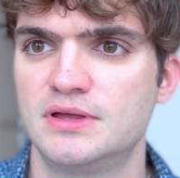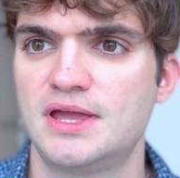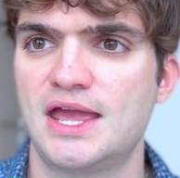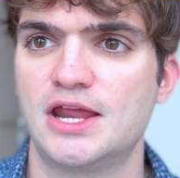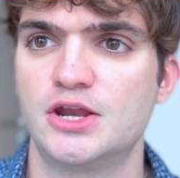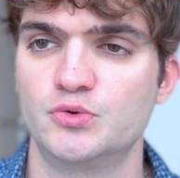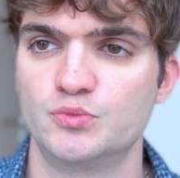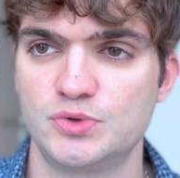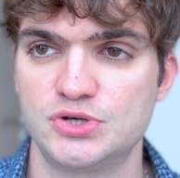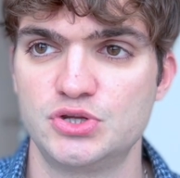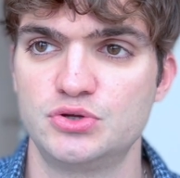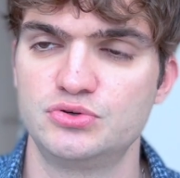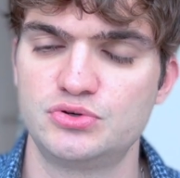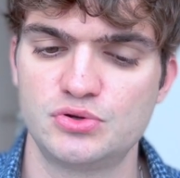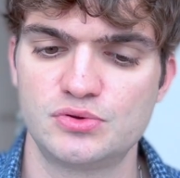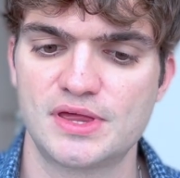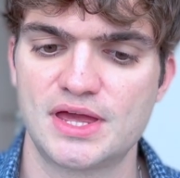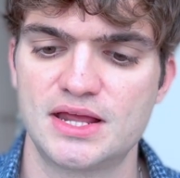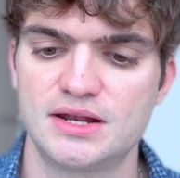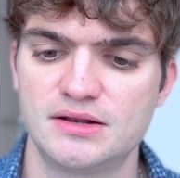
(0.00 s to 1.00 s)
And when you
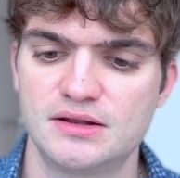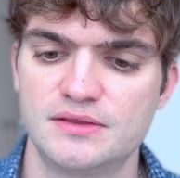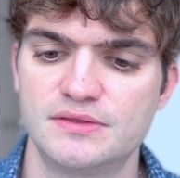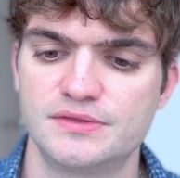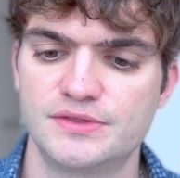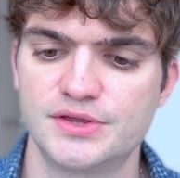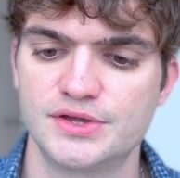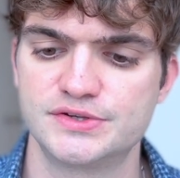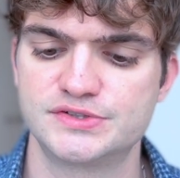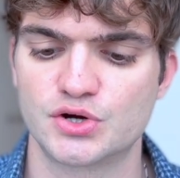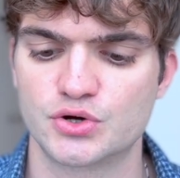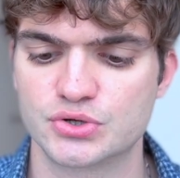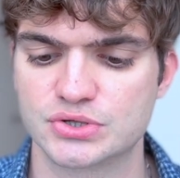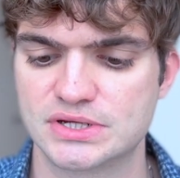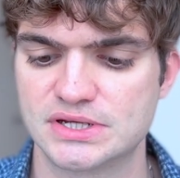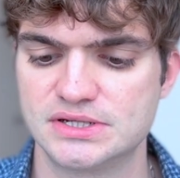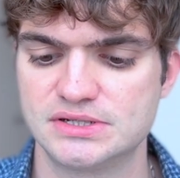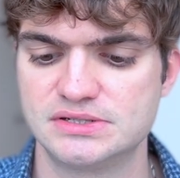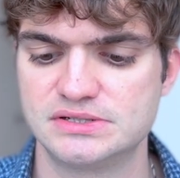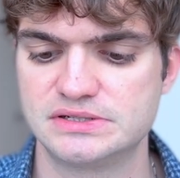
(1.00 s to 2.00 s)
do that, the
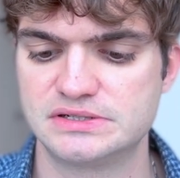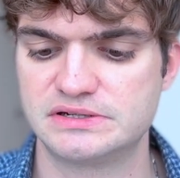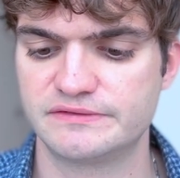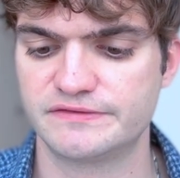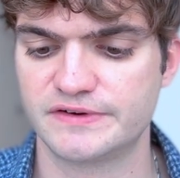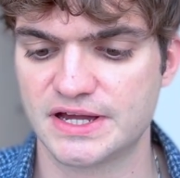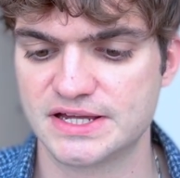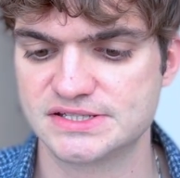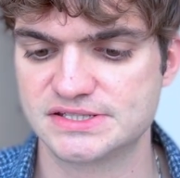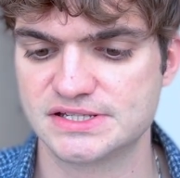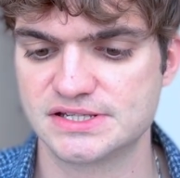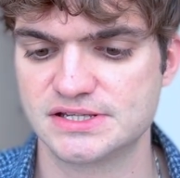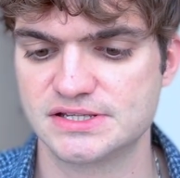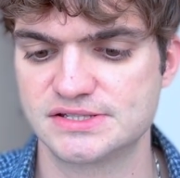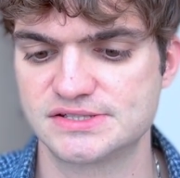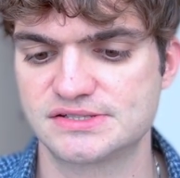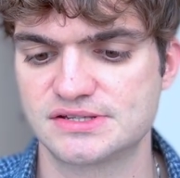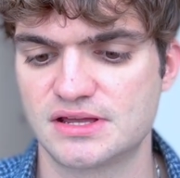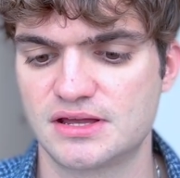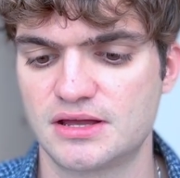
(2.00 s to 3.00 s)
target
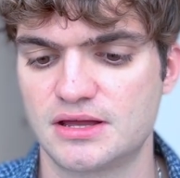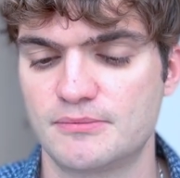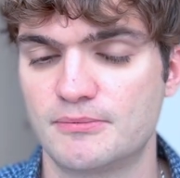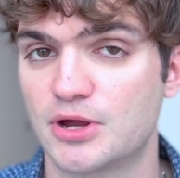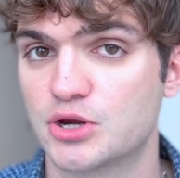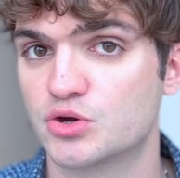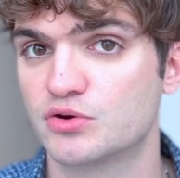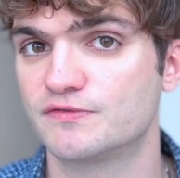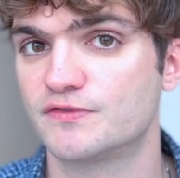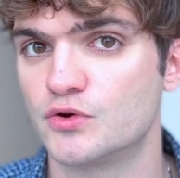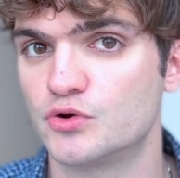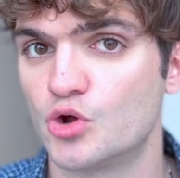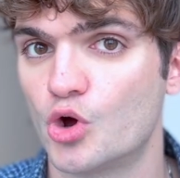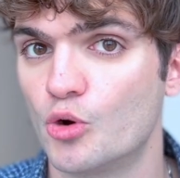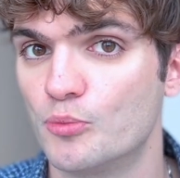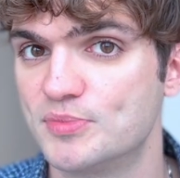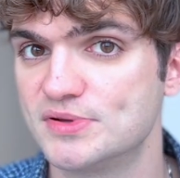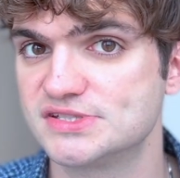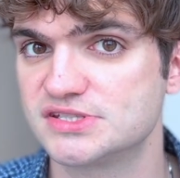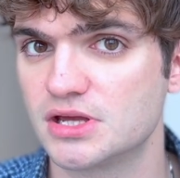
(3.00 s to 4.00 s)
device's microphone
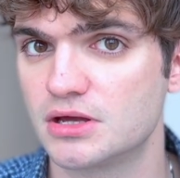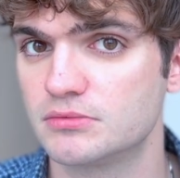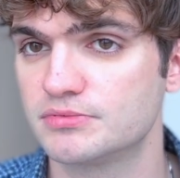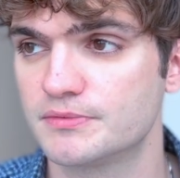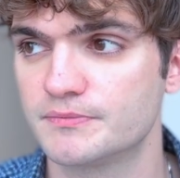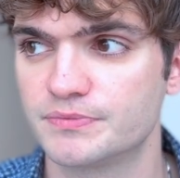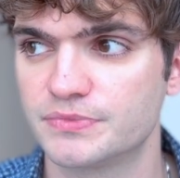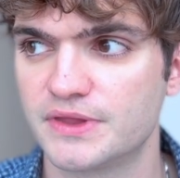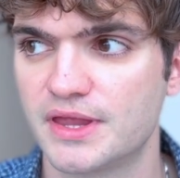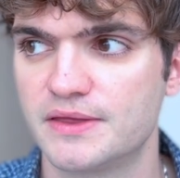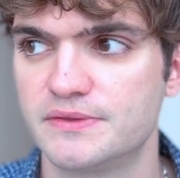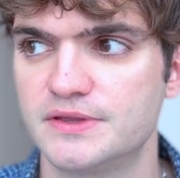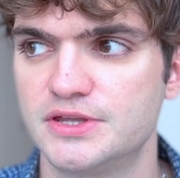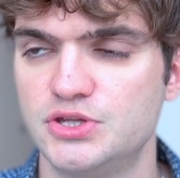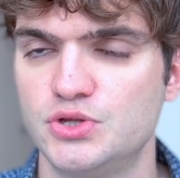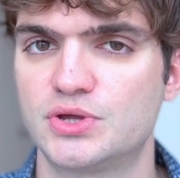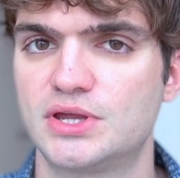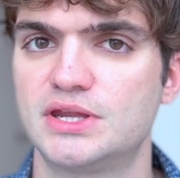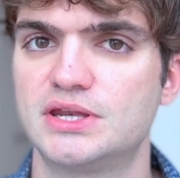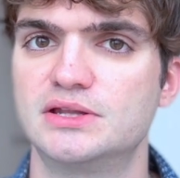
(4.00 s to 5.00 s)
opens up, and then
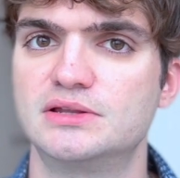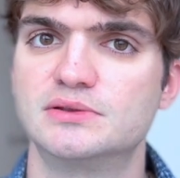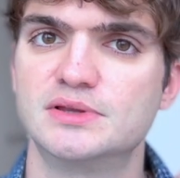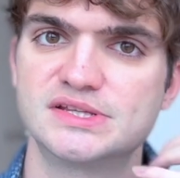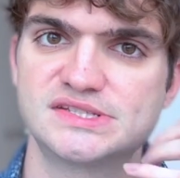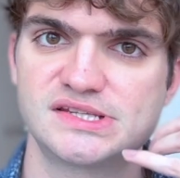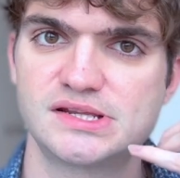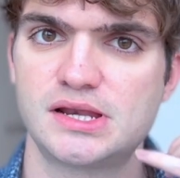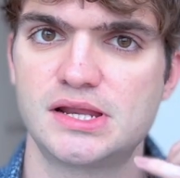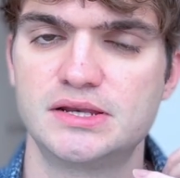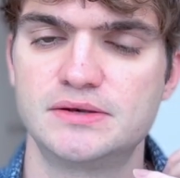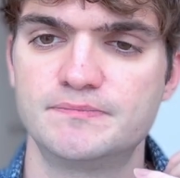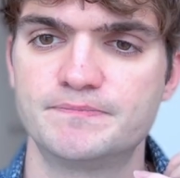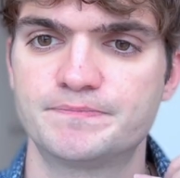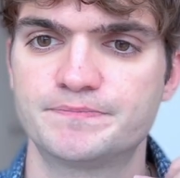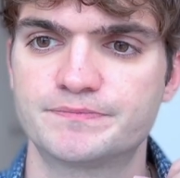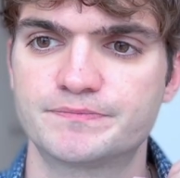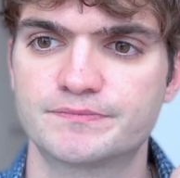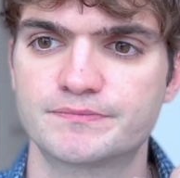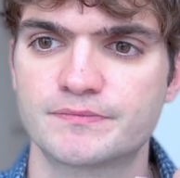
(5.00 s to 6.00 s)
you can listen in
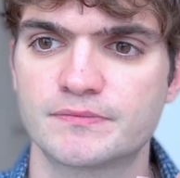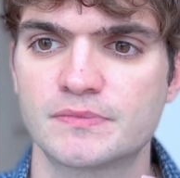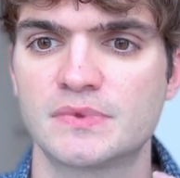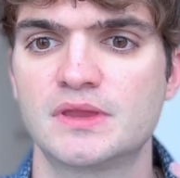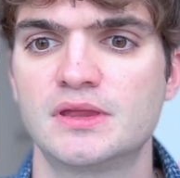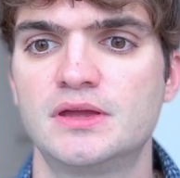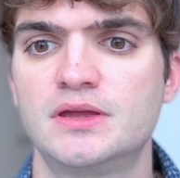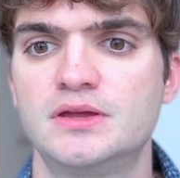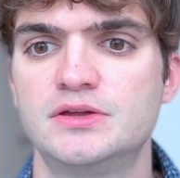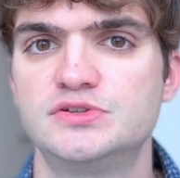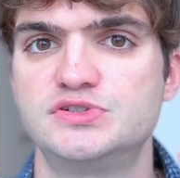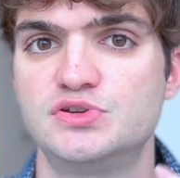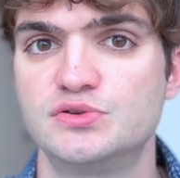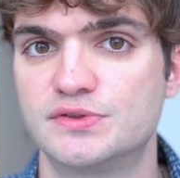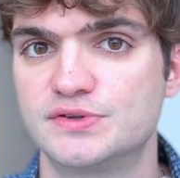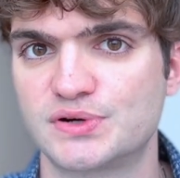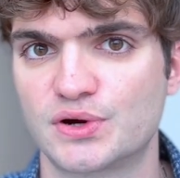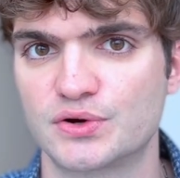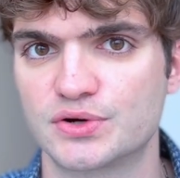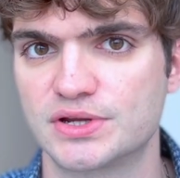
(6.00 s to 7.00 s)
to
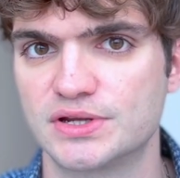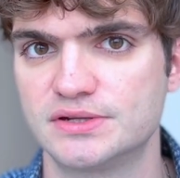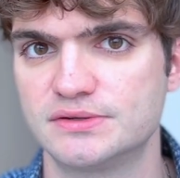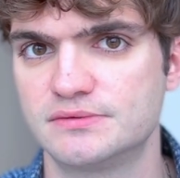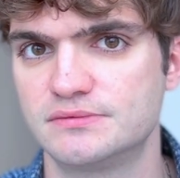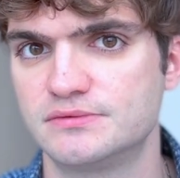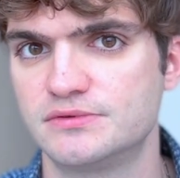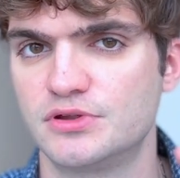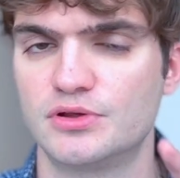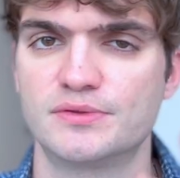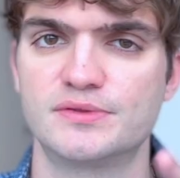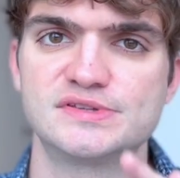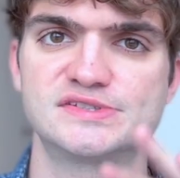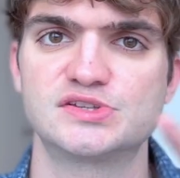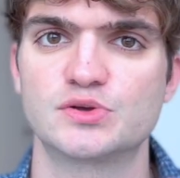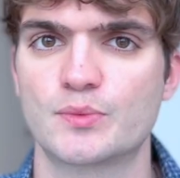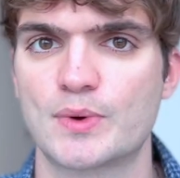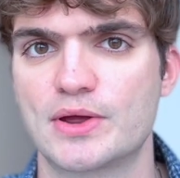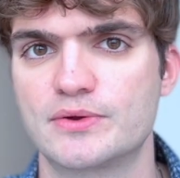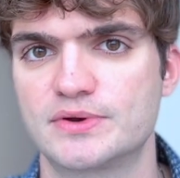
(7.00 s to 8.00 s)
the target, the
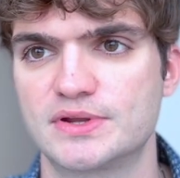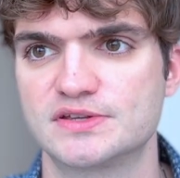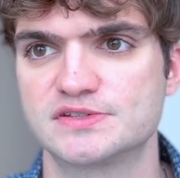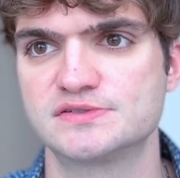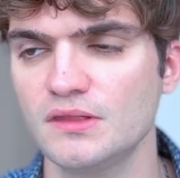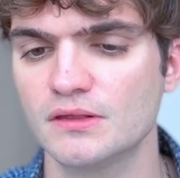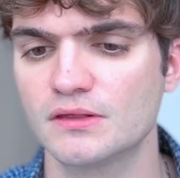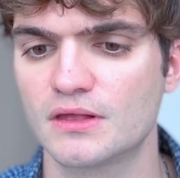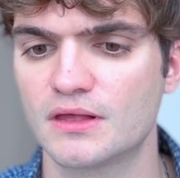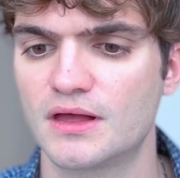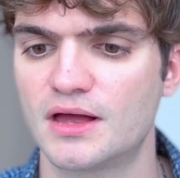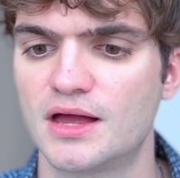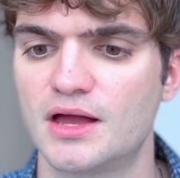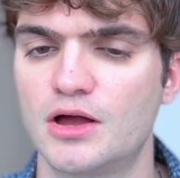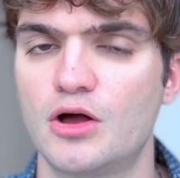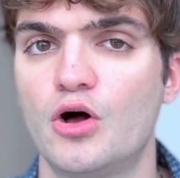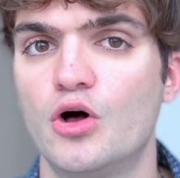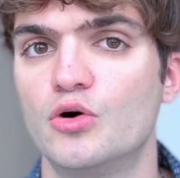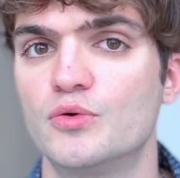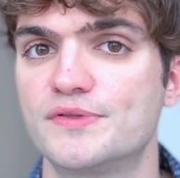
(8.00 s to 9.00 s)
surroundings,
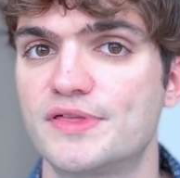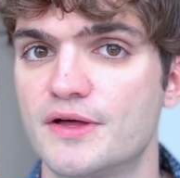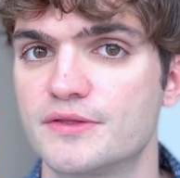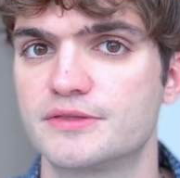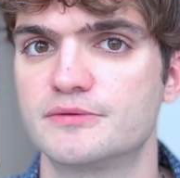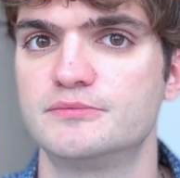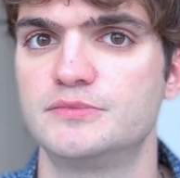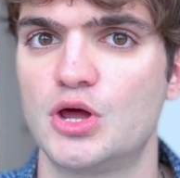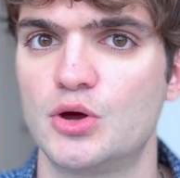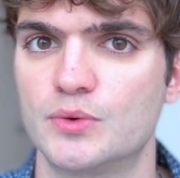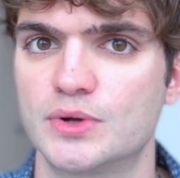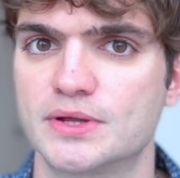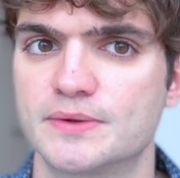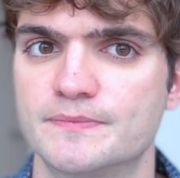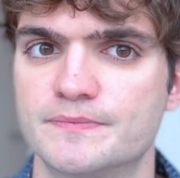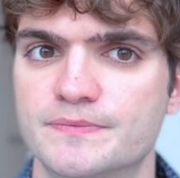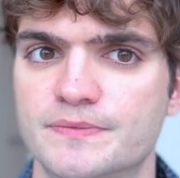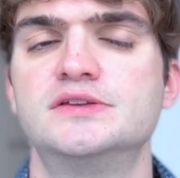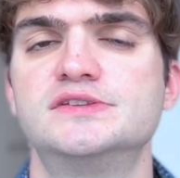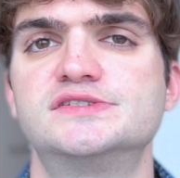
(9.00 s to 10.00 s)
all without them knowing.
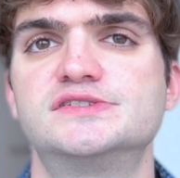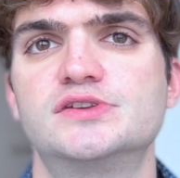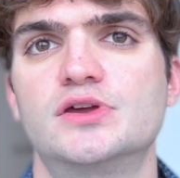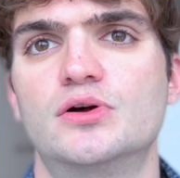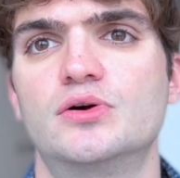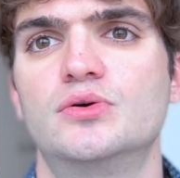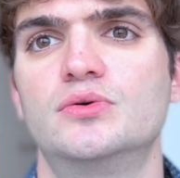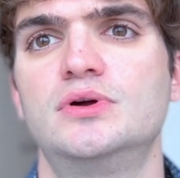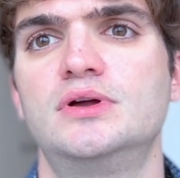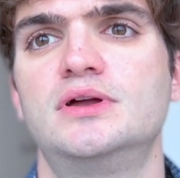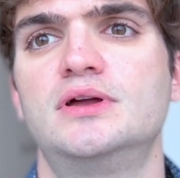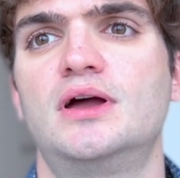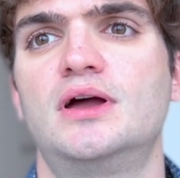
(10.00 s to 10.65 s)
So